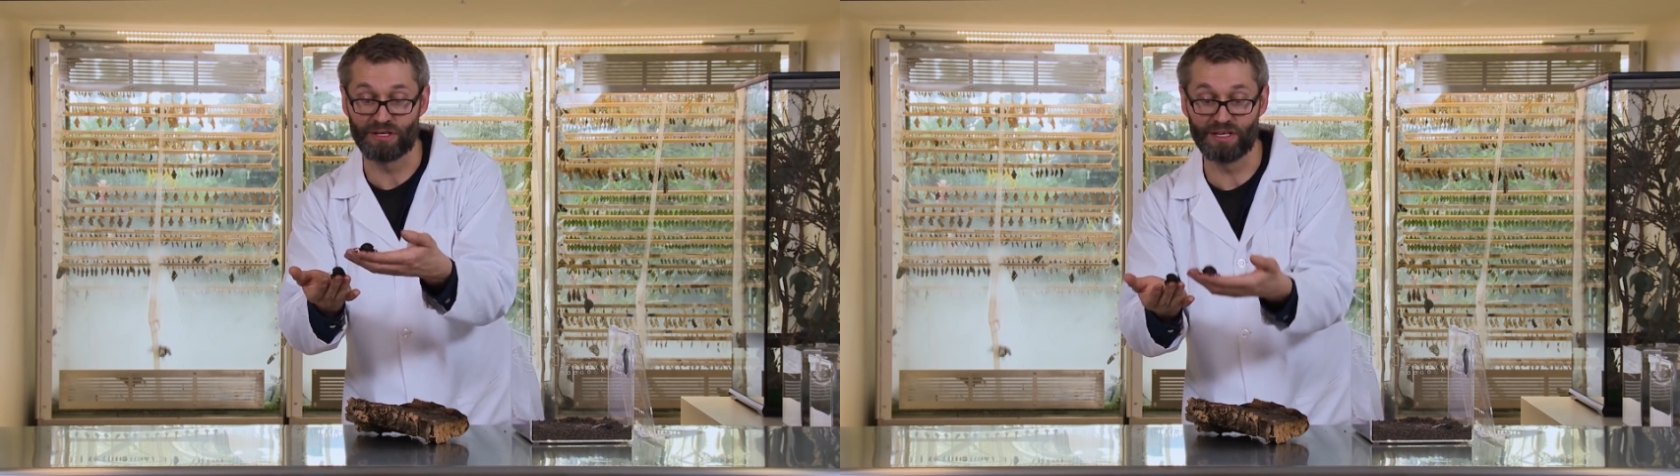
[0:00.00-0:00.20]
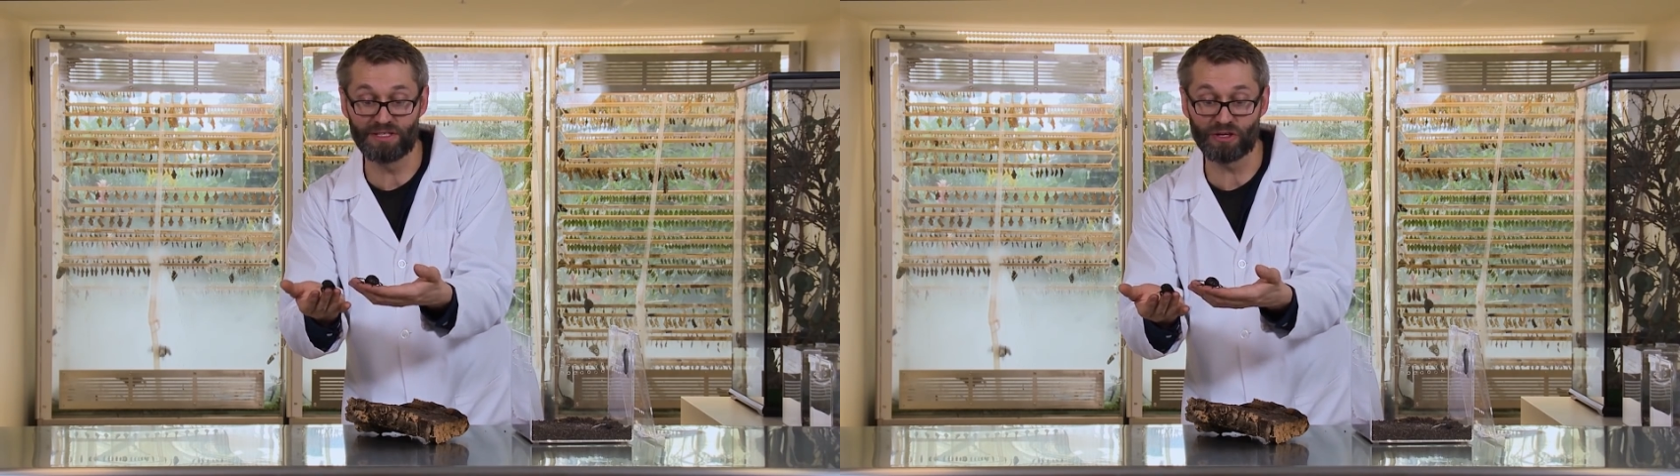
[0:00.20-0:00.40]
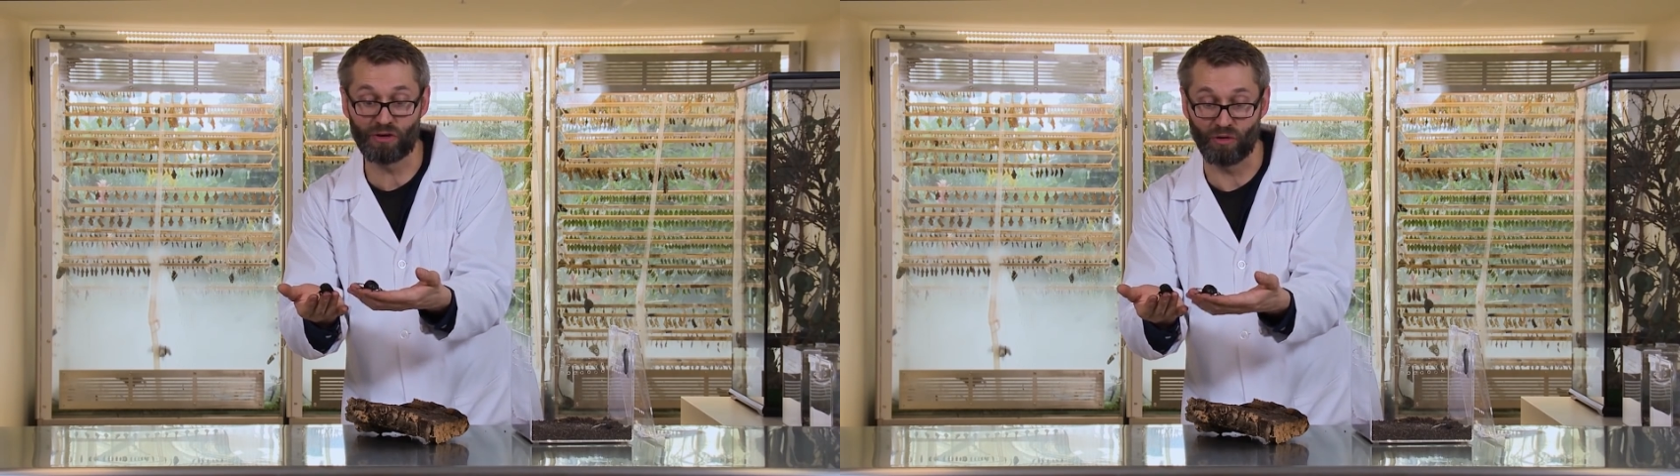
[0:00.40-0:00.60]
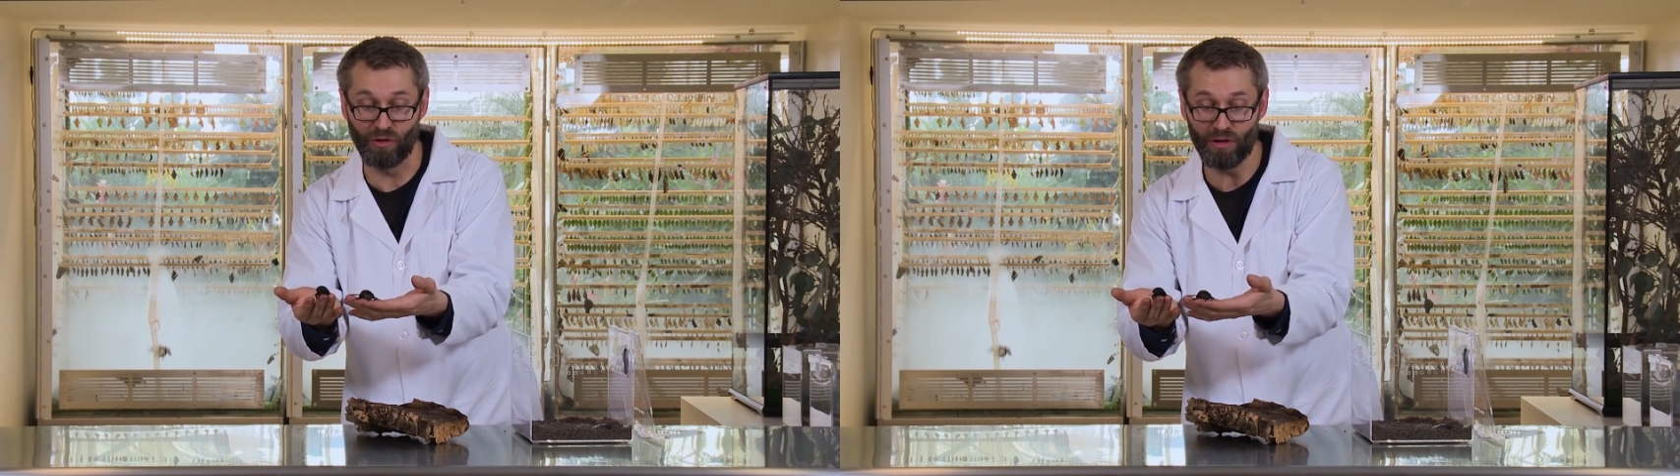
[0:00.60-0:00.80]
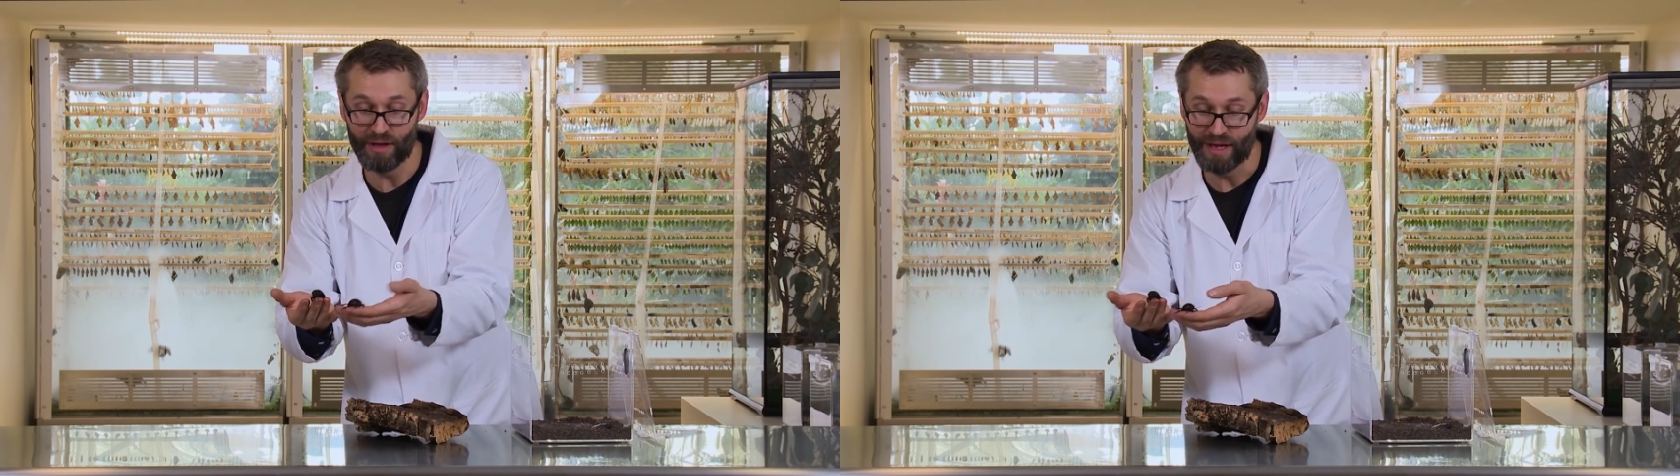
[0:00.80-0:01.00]
This is a
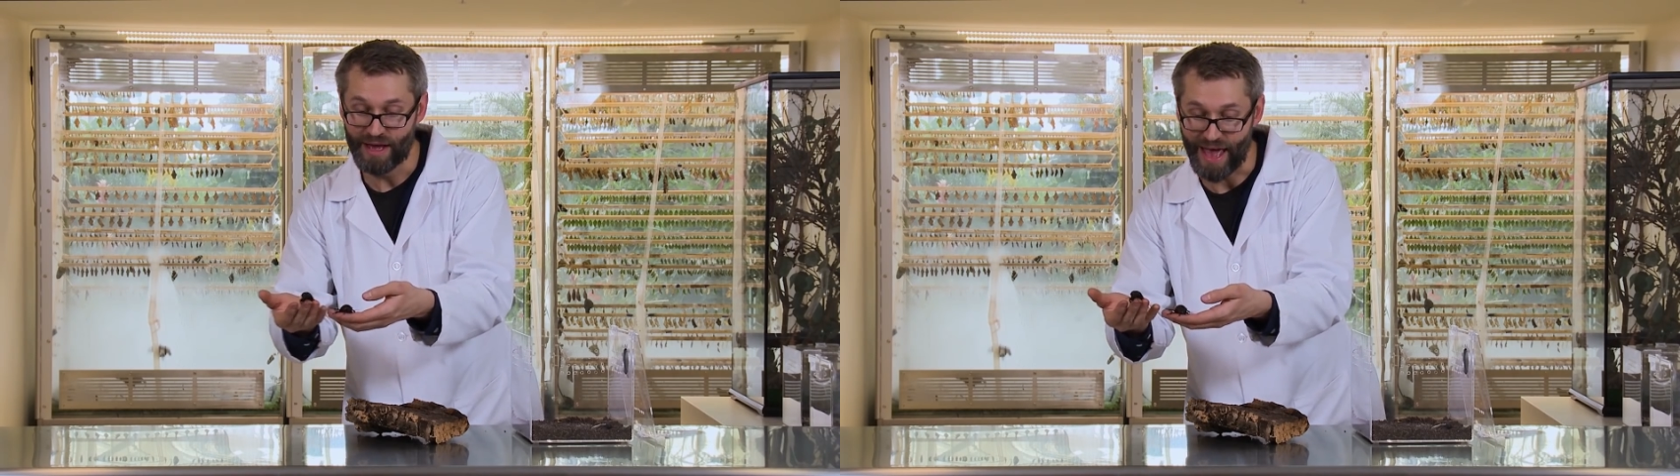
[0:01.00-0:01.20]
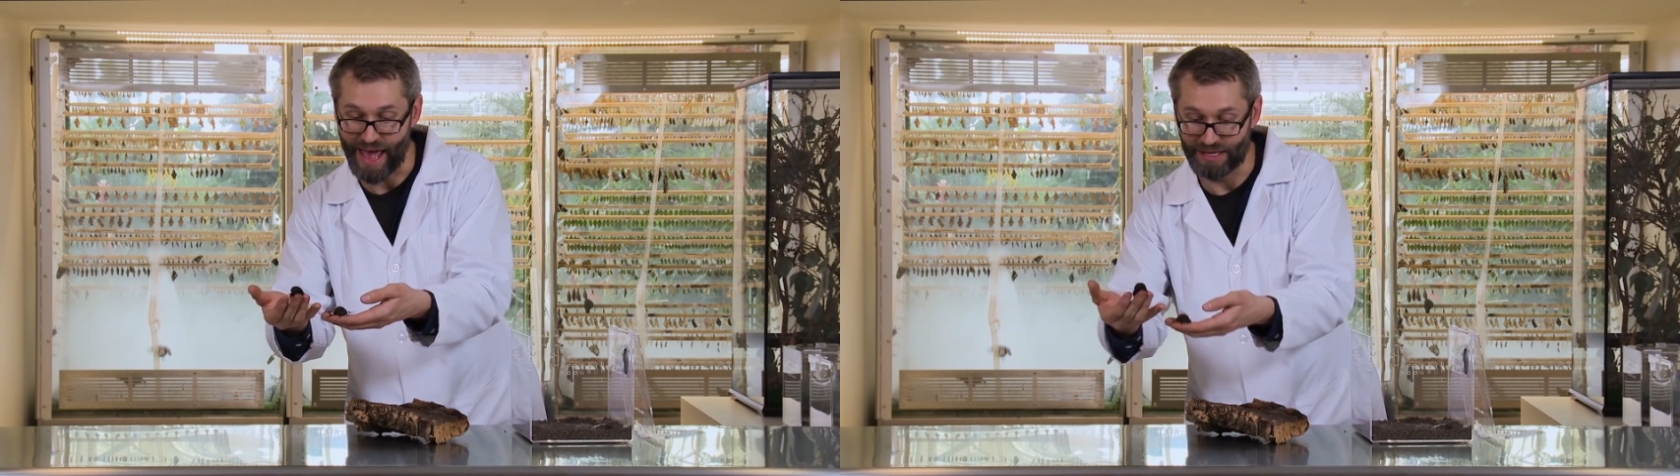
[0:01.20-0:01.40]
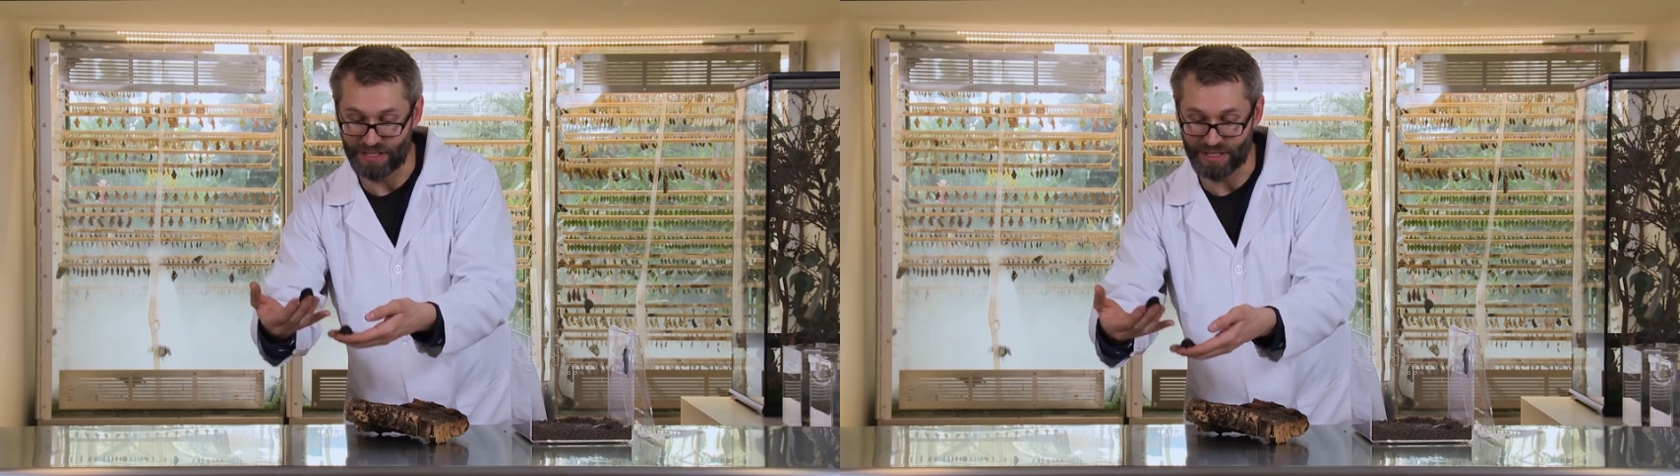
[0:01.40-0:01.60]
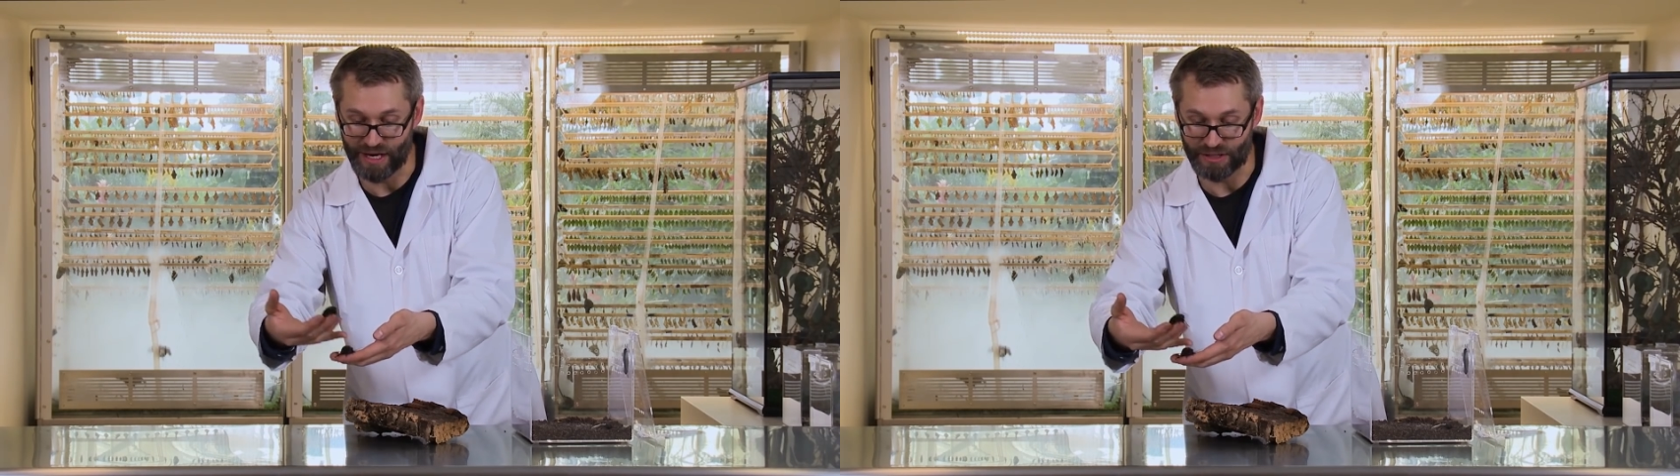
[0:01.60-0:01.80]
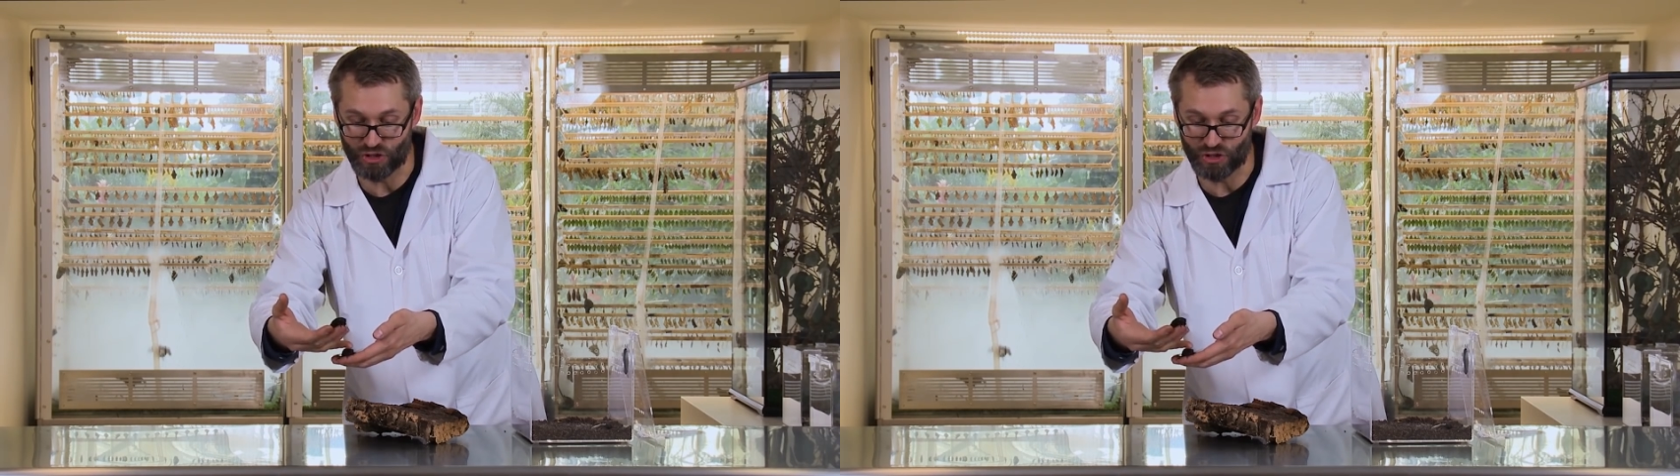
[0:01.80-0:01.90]
girl, and she's got a